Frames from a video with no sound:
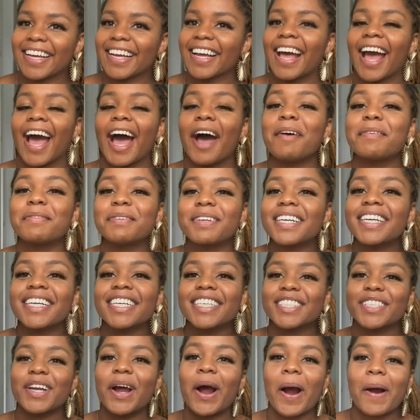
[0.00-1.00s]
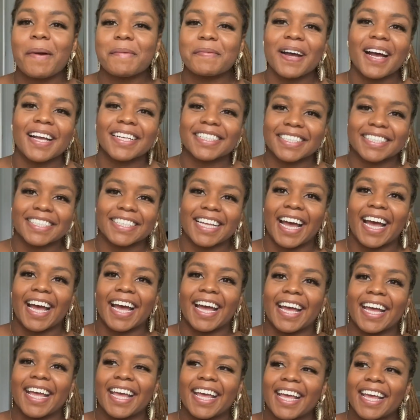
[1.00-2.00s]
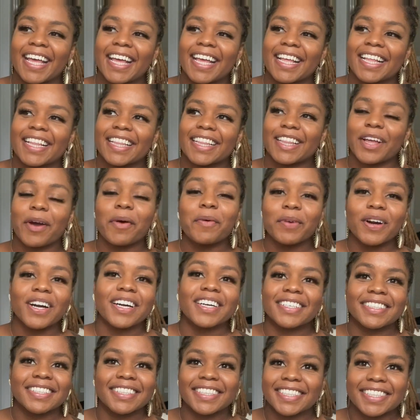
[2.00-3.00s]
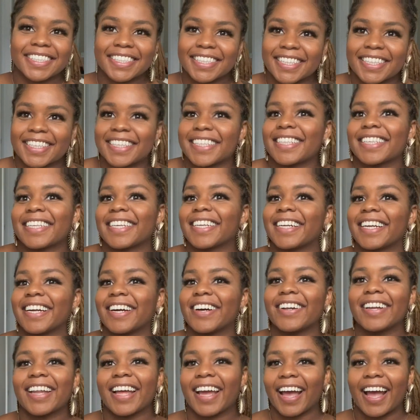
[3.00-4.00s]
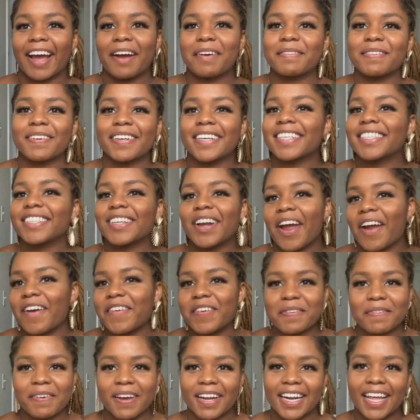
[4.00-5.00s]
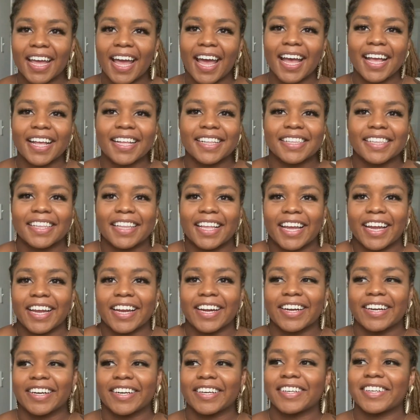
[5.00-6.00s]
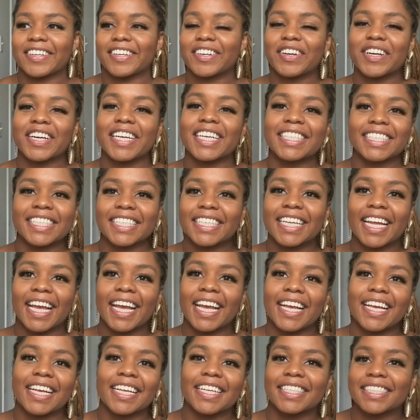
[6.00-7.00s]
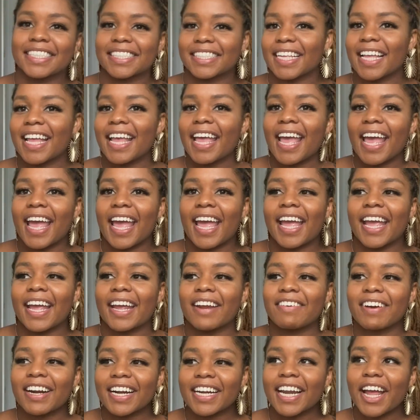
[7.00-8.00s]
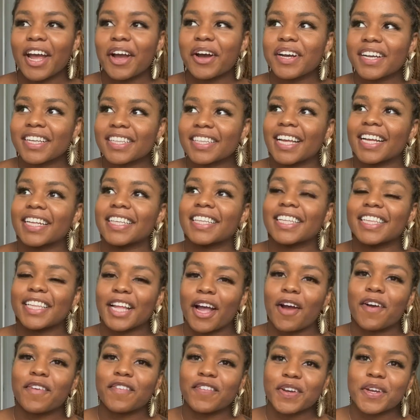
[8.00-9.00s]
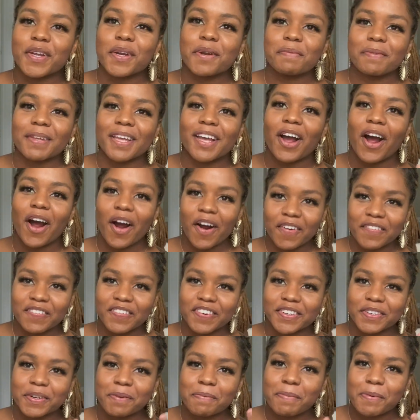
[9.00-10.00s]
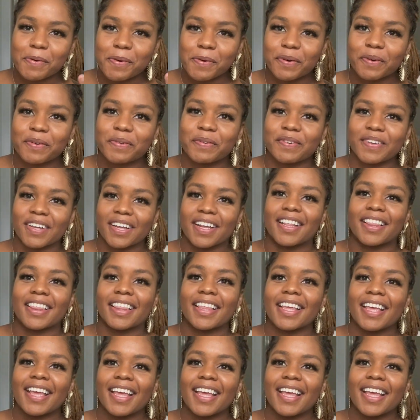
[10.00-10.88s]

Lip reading: I'm pretty sure mine is not the worst. You know, like, I'm pretty sure everybody has their crazy days. And right now it's like the time for you to be comfortable with